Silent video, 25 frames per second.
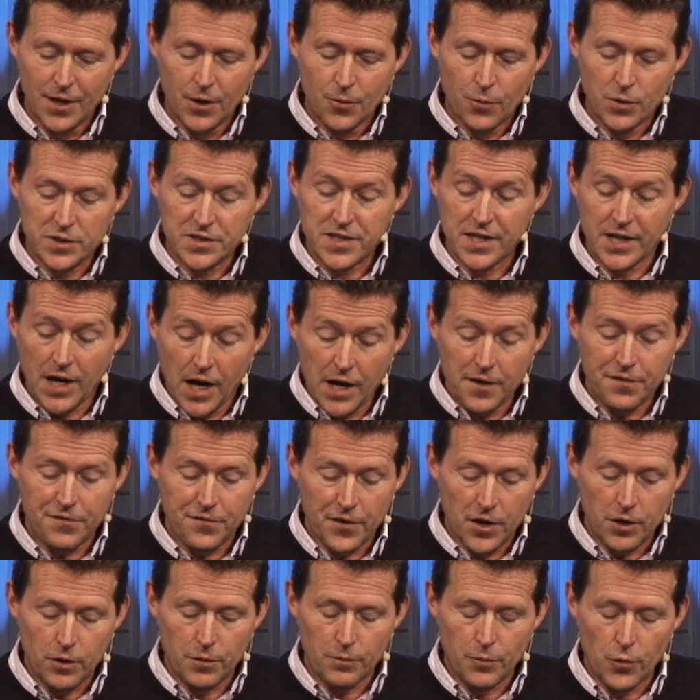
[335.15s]
was that I
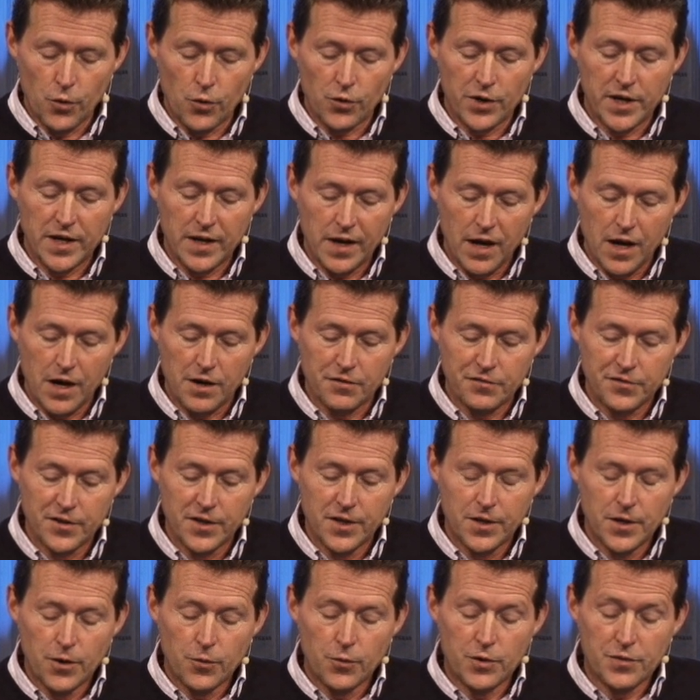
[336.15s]
felt more in love
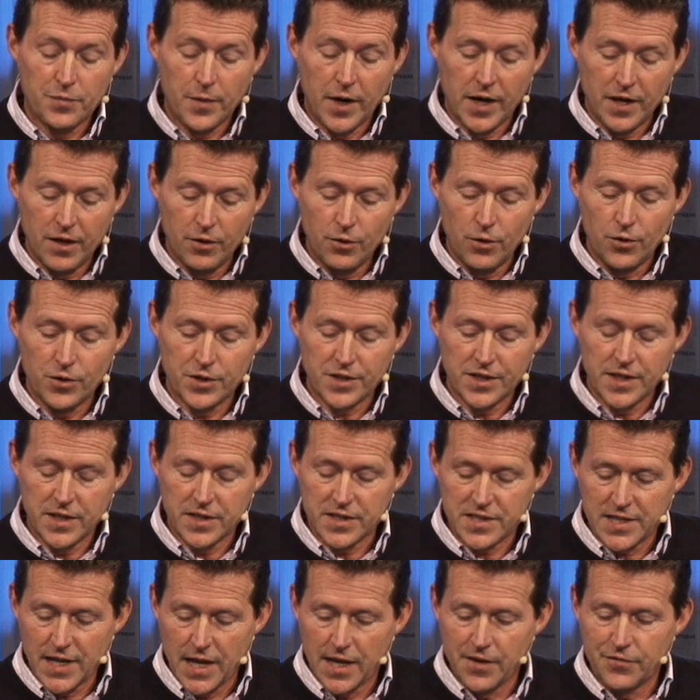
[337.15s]
with my Lord
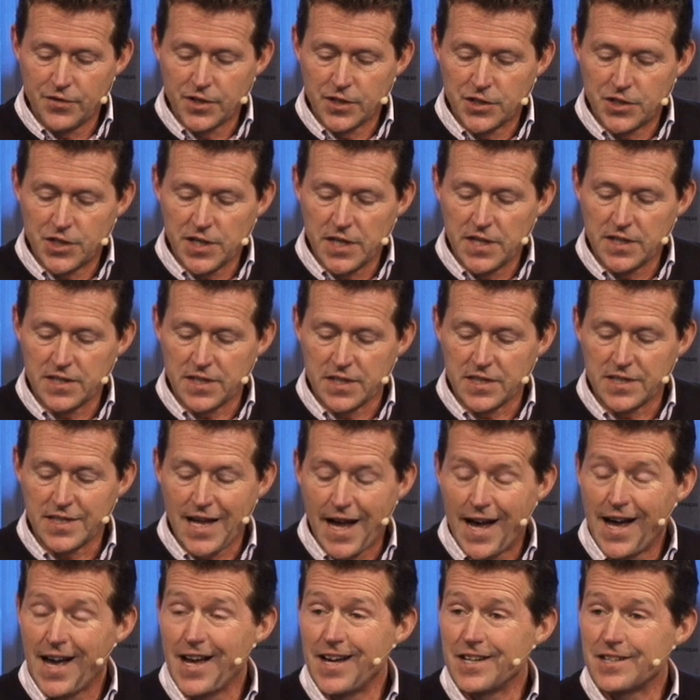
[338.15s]
and Savior, Jesus,
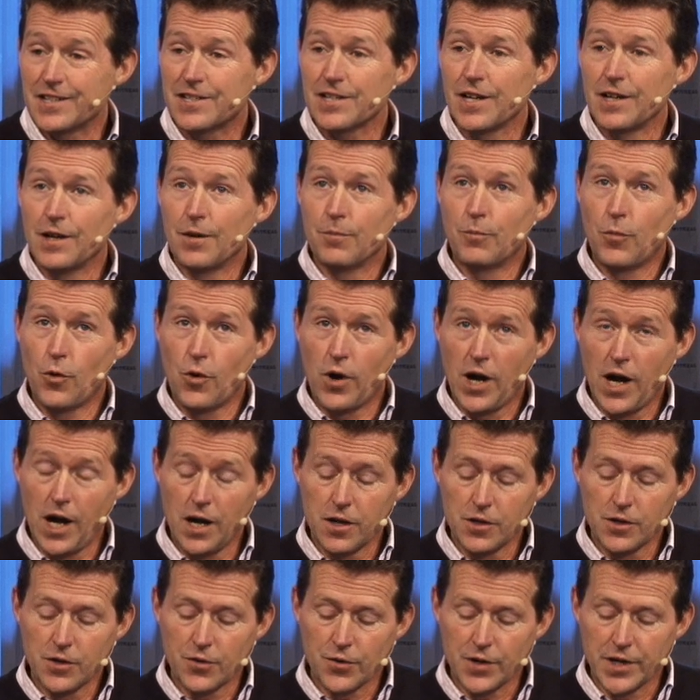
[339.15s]
and more
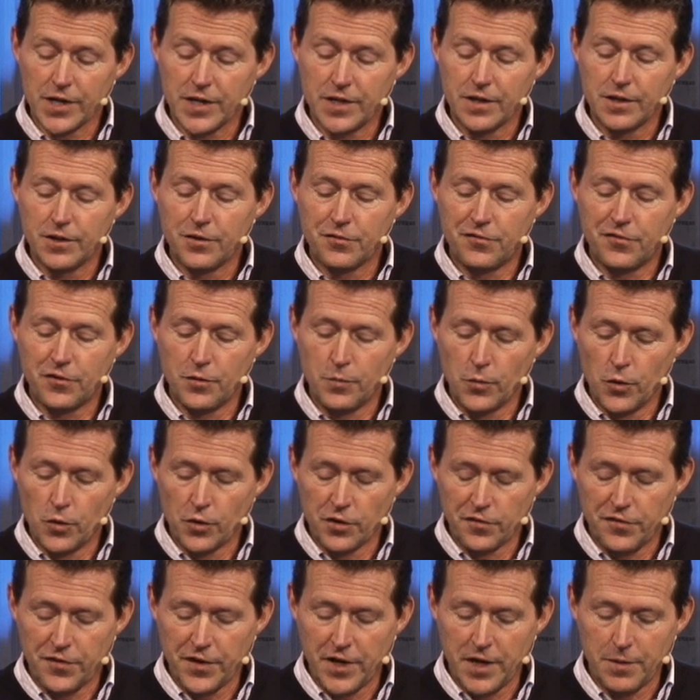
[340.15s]
hungry for more
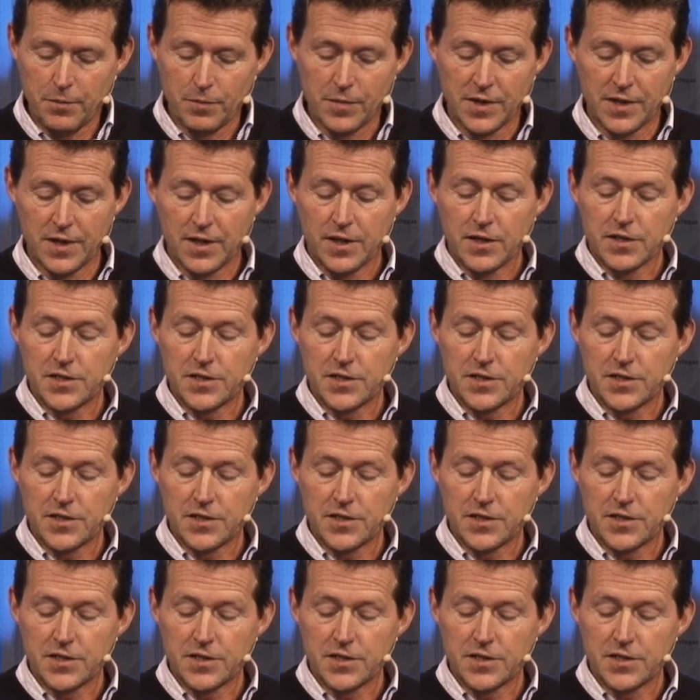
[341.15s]
of him.